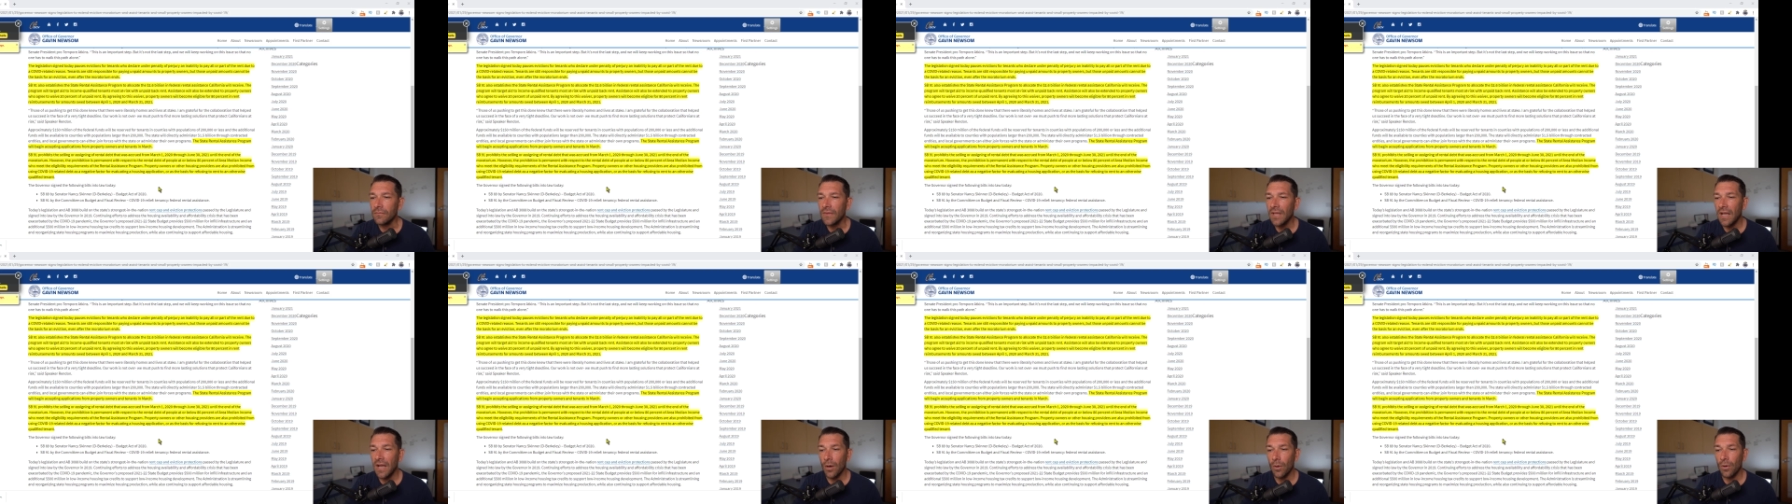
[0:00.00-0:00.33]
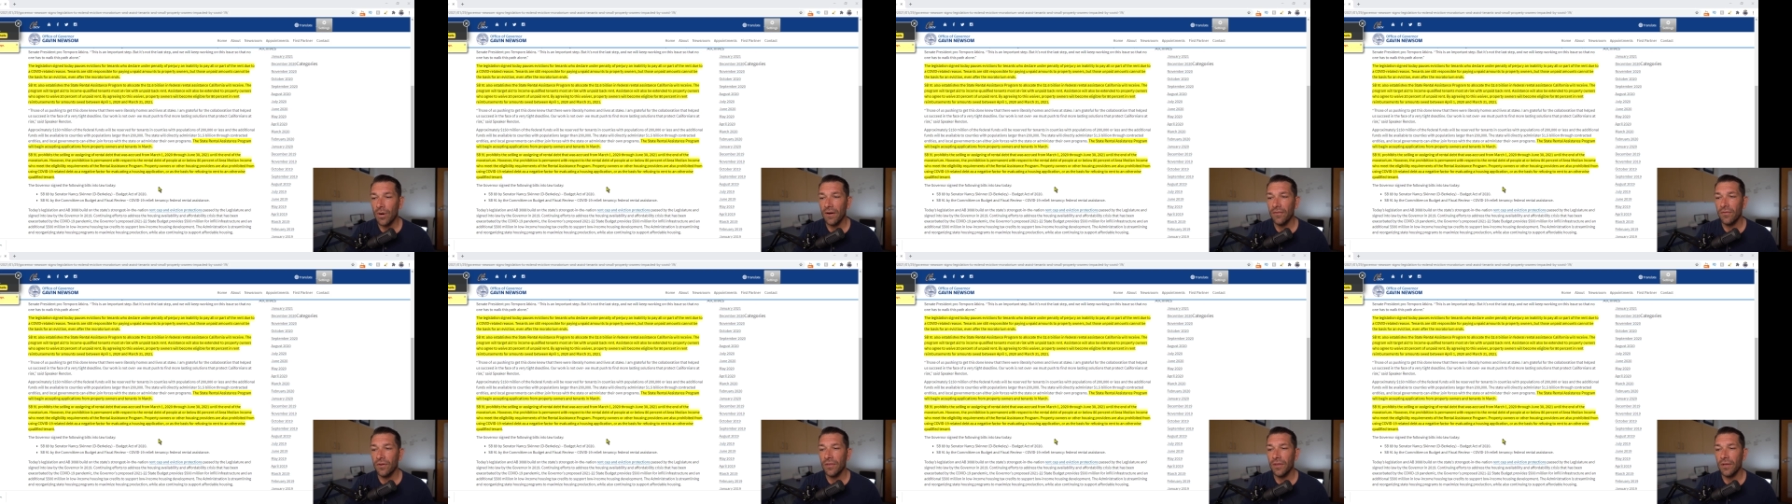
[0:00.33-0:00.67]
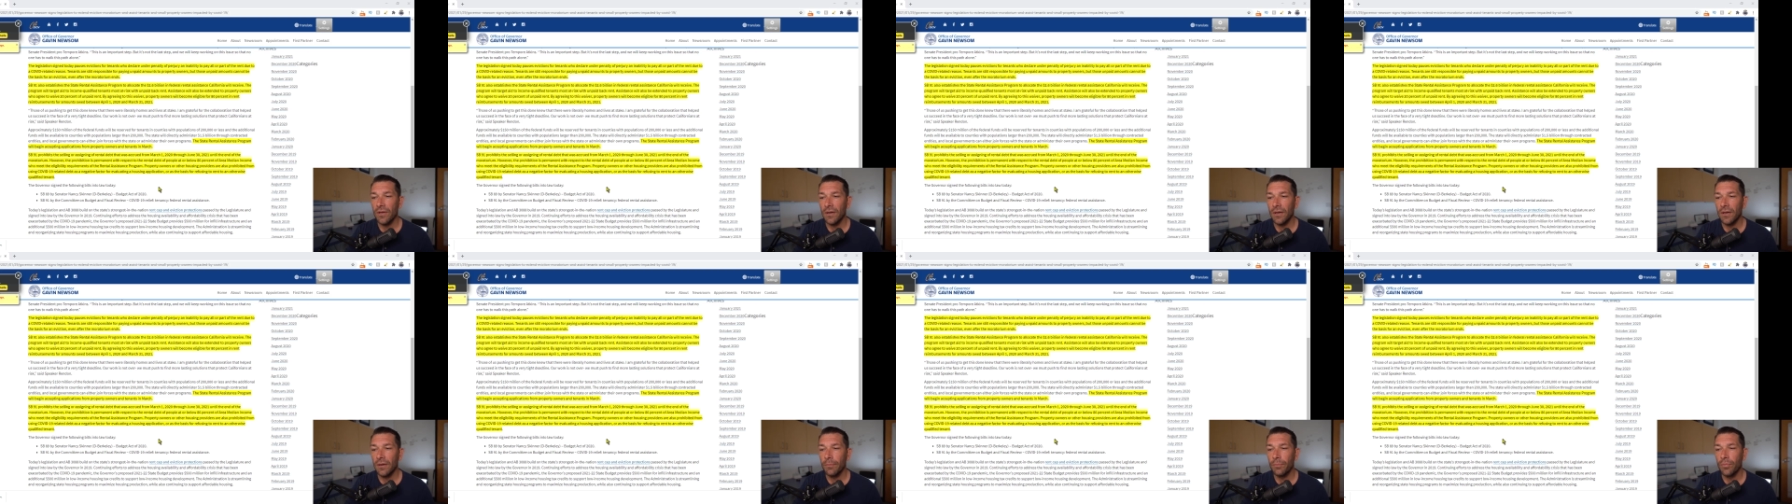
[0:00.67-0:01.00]
However,
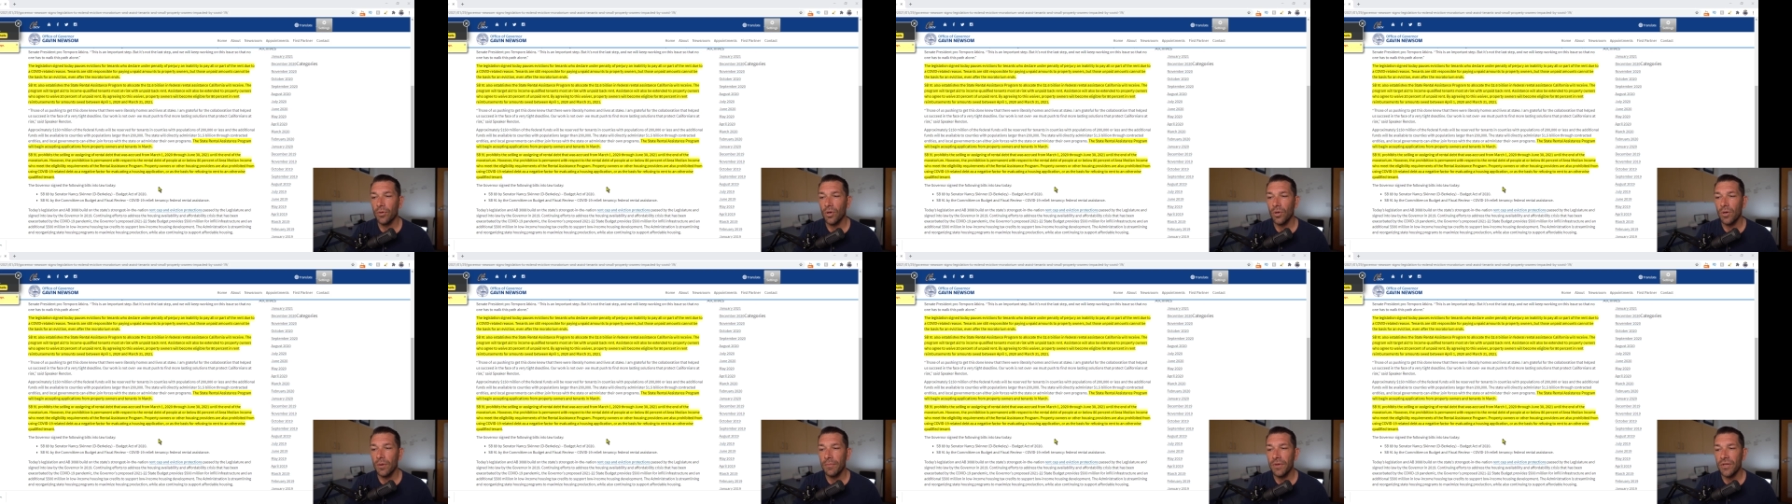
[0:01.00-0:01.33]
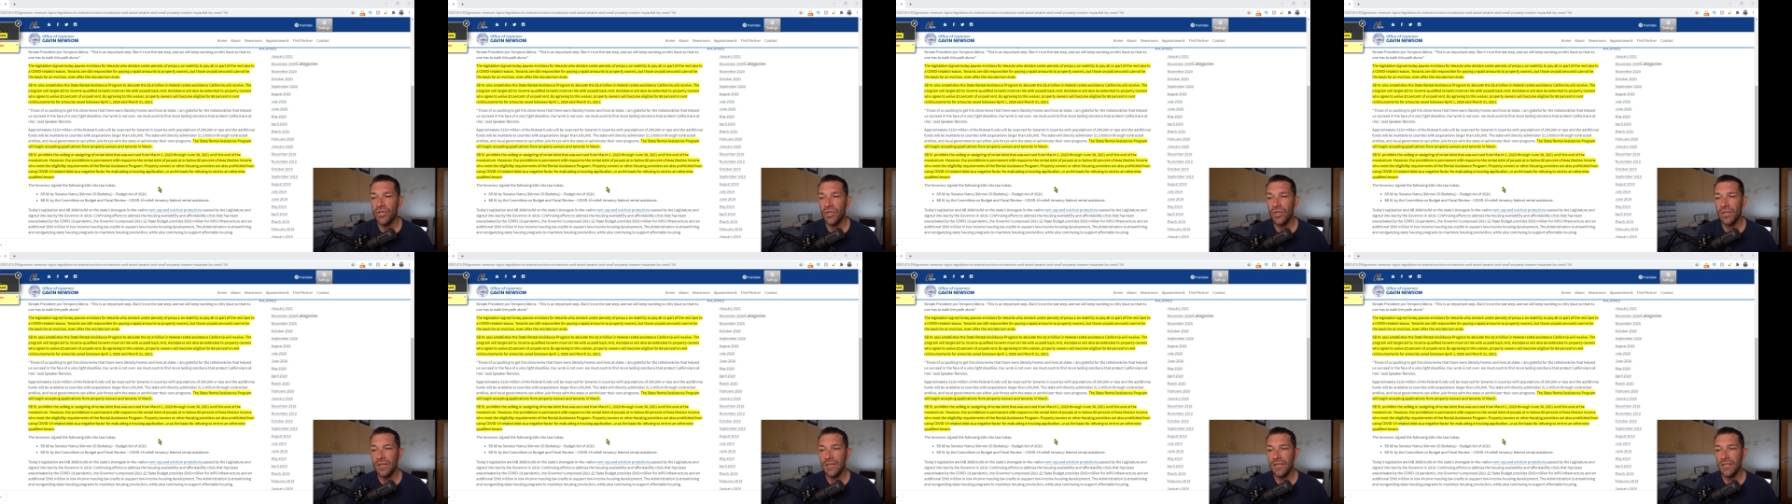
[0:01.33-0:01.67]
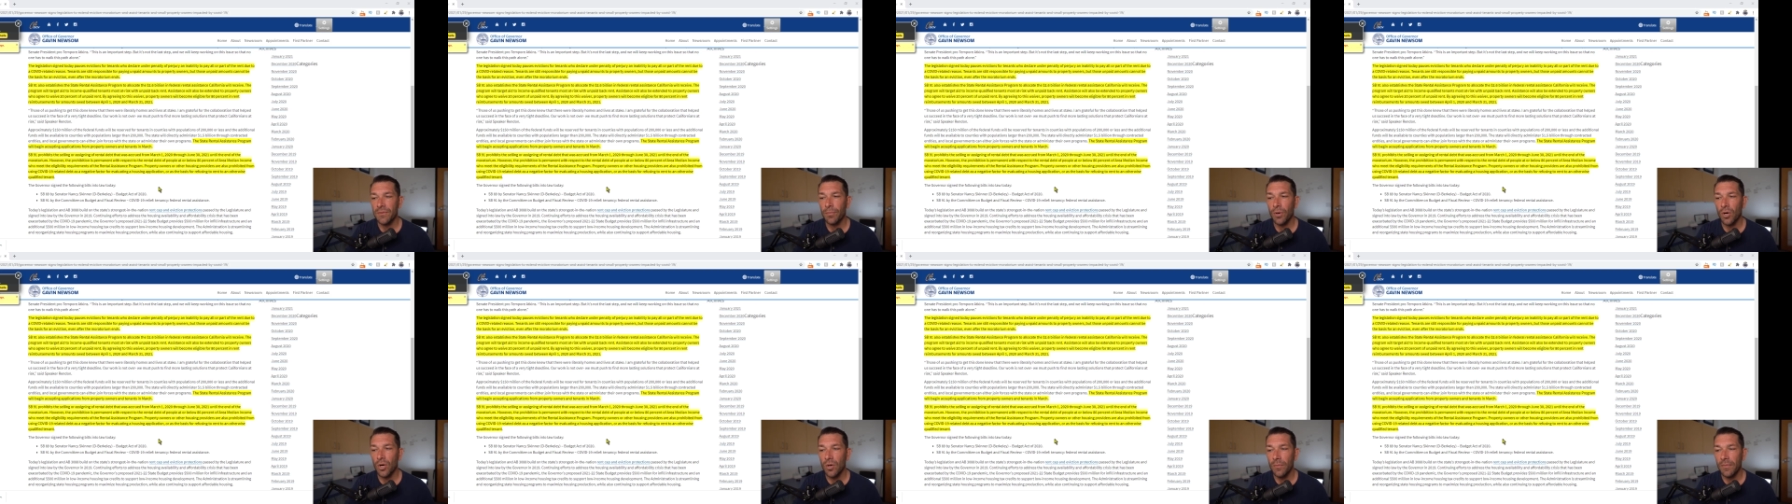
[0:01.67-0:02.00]
the prohibition is
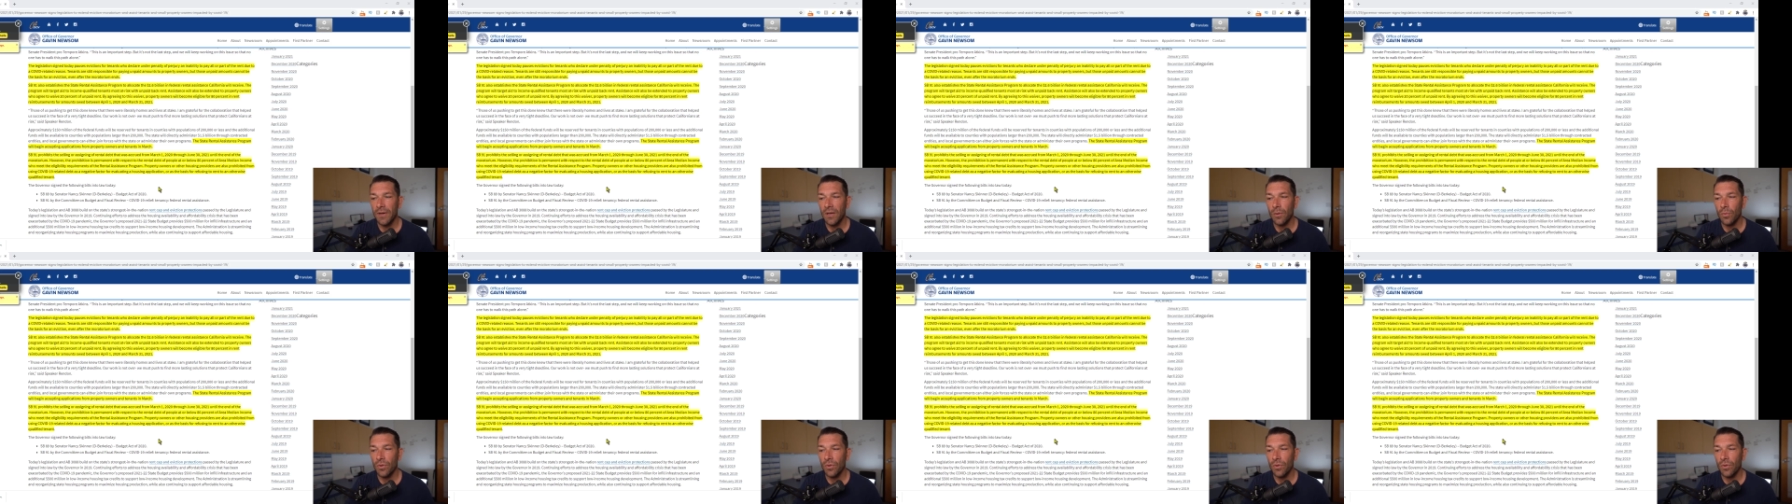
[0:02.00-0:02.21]
permanent